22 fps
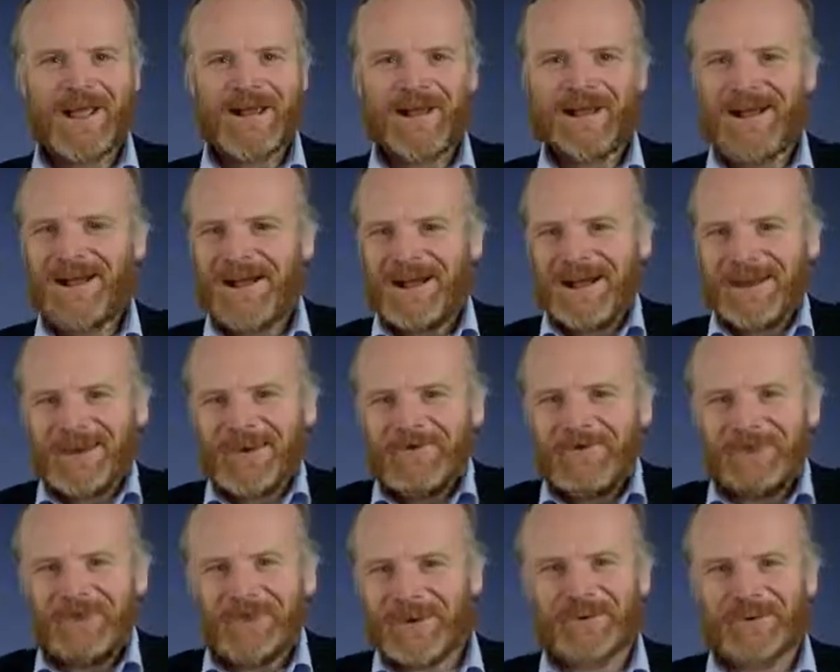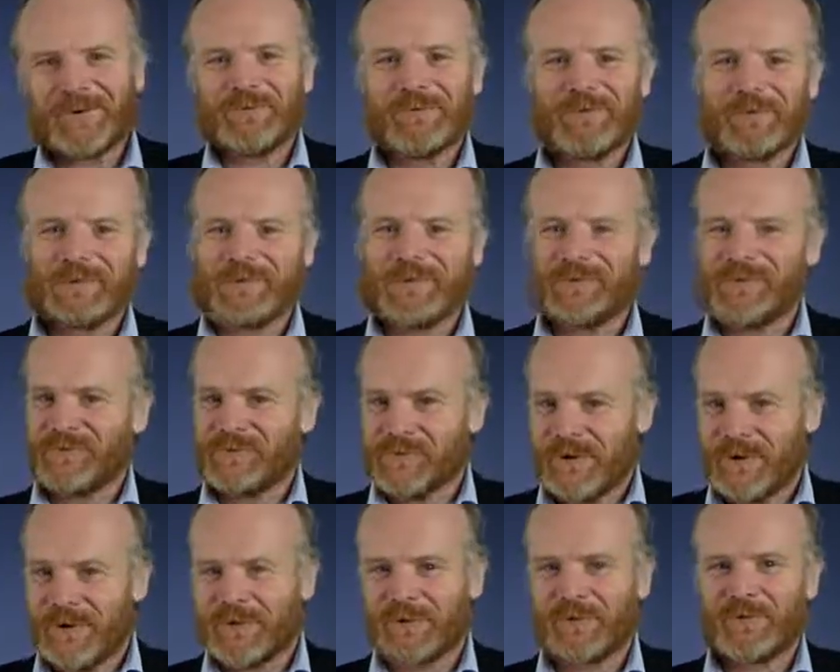Hi, and welcome to this
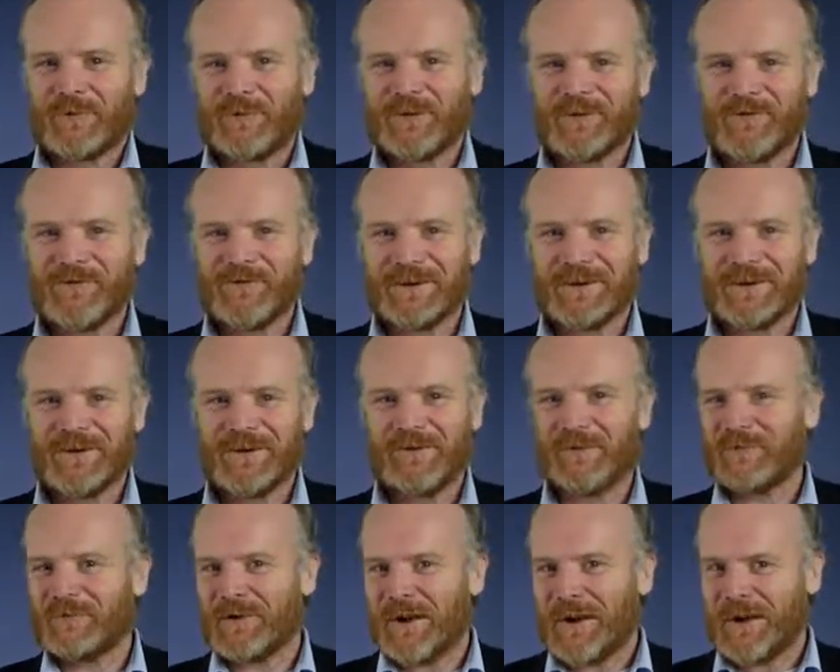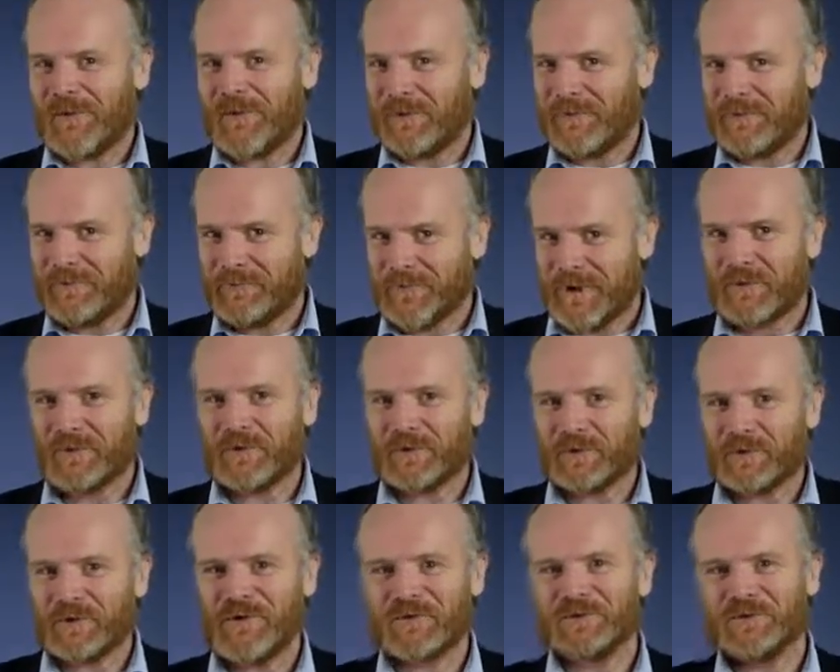very first video of our very
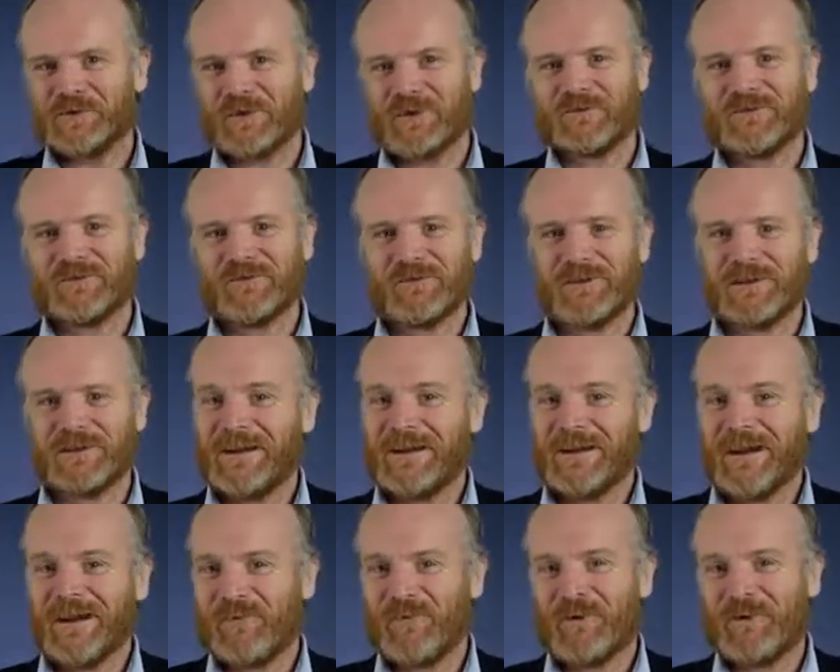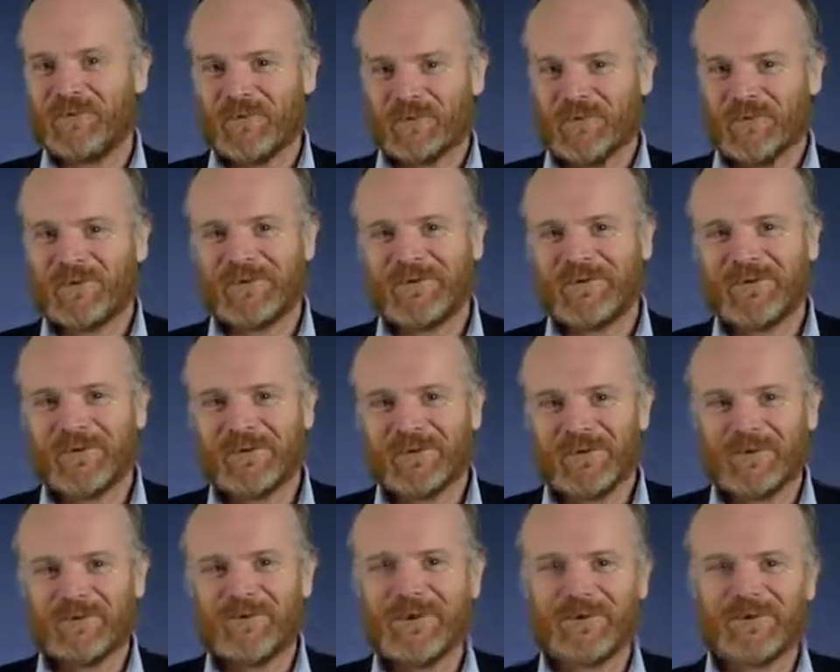first module in our MOOC on the
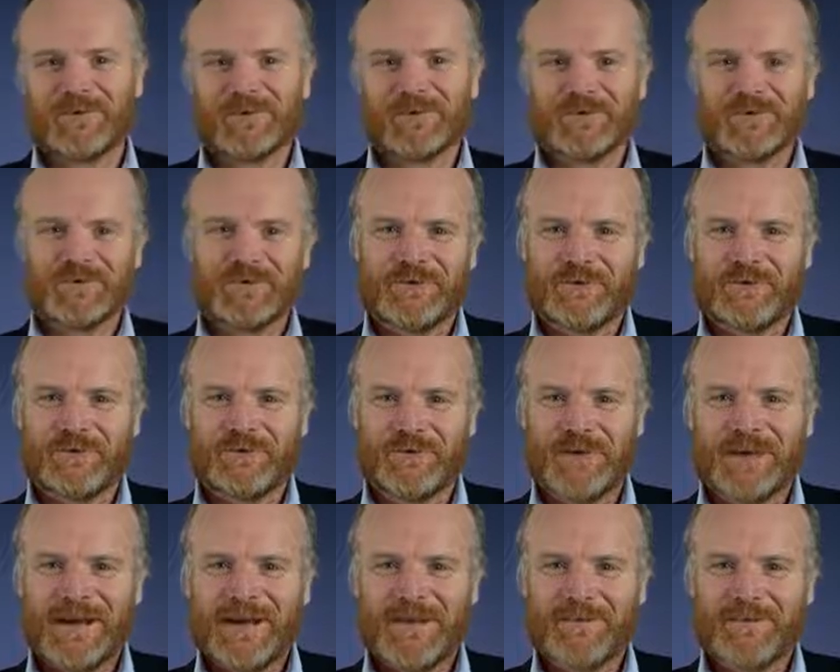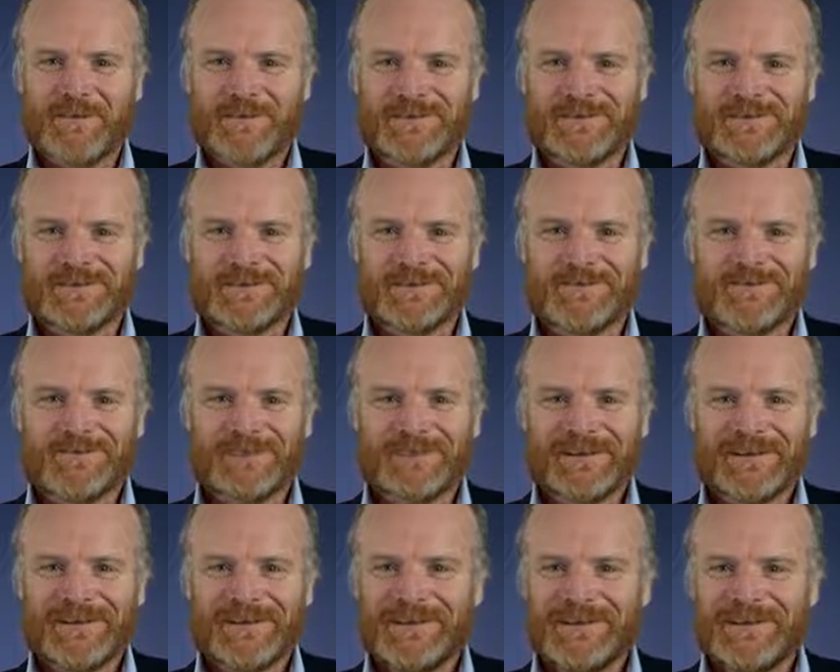miracles of human language.
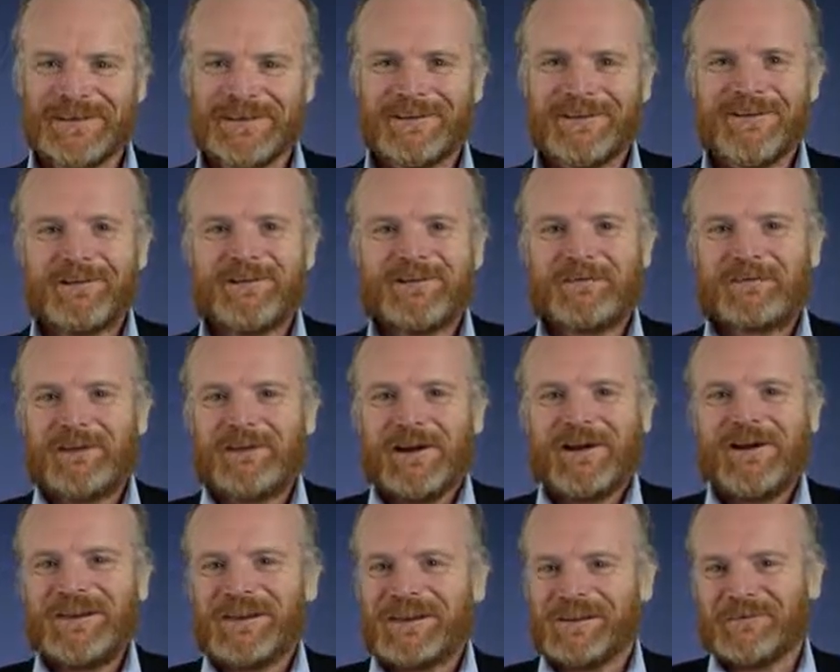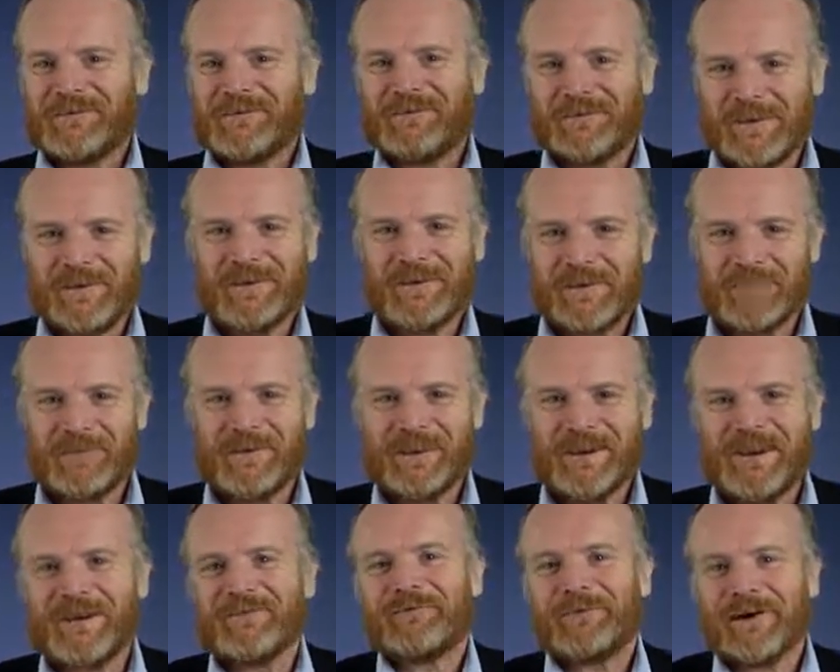Finally the fun can
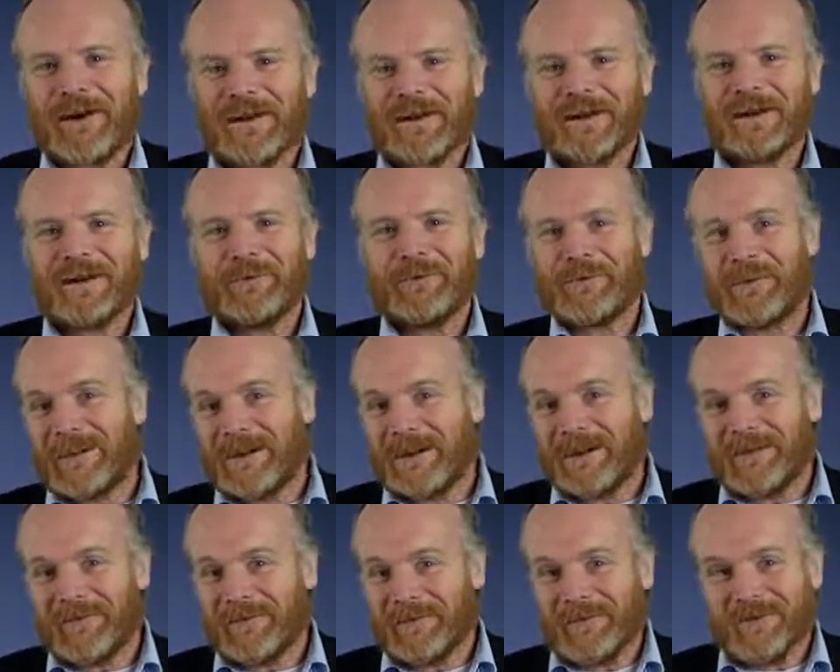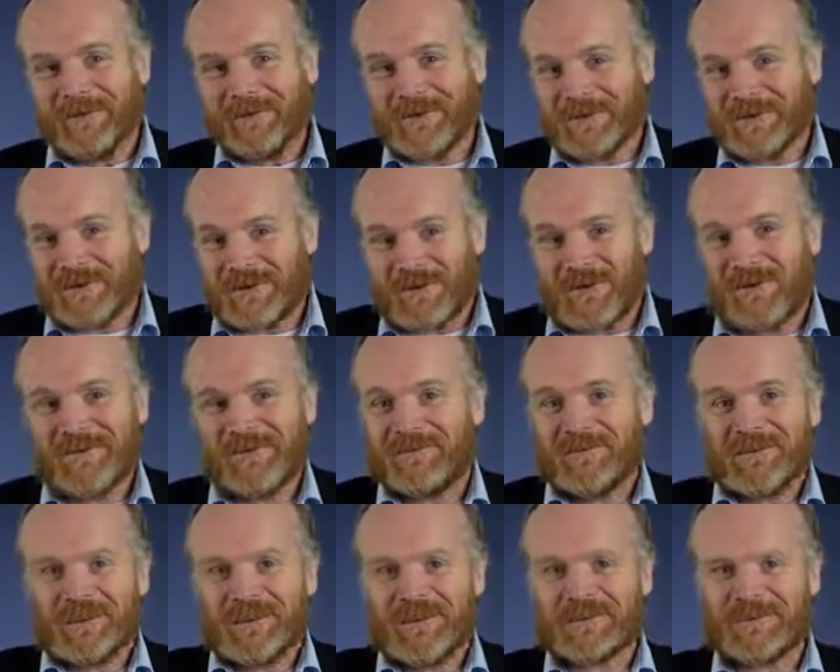begin, finally we can start
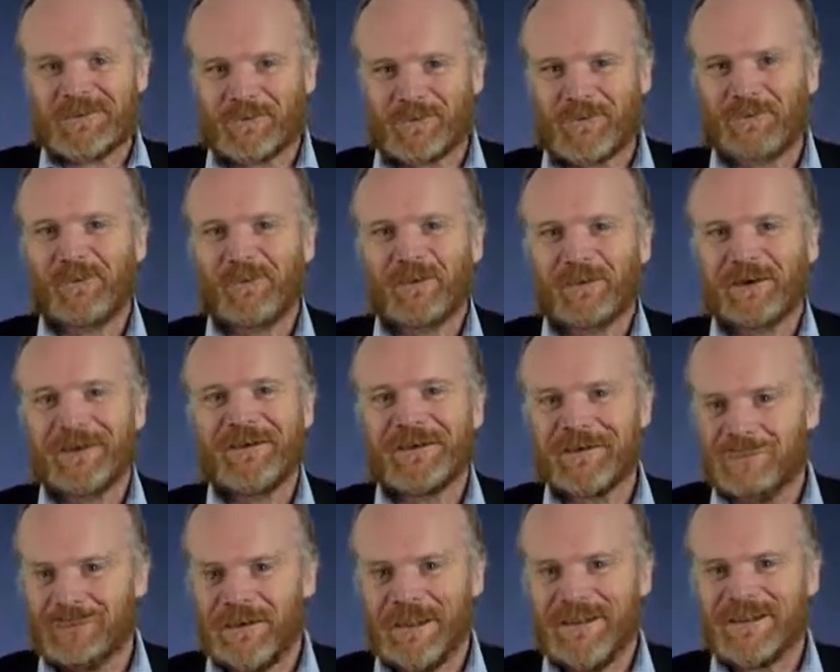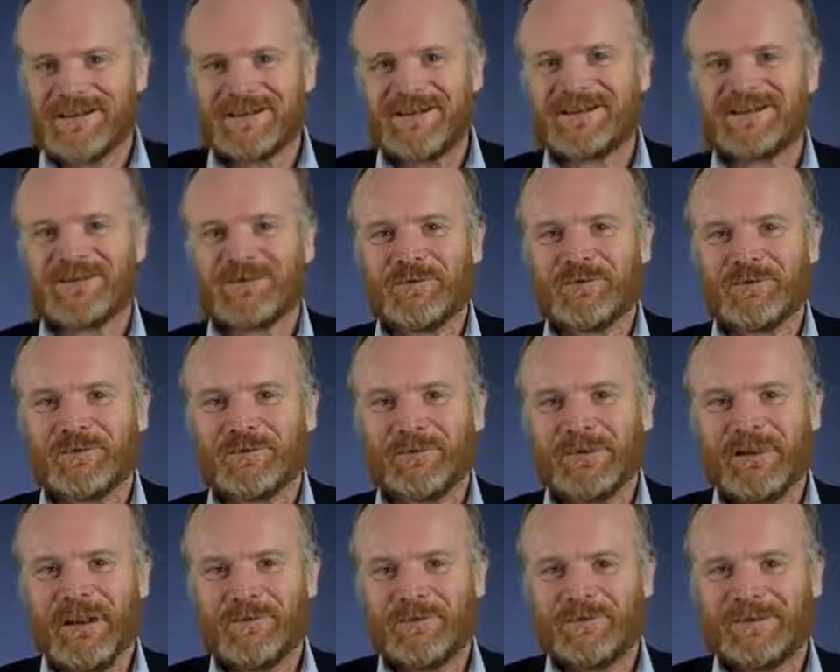exploring the basics of human
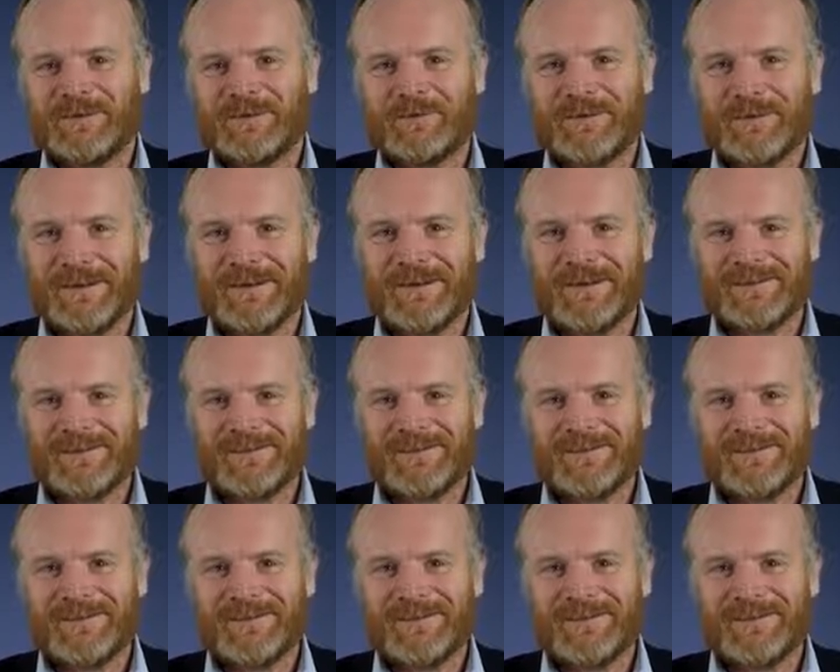language together.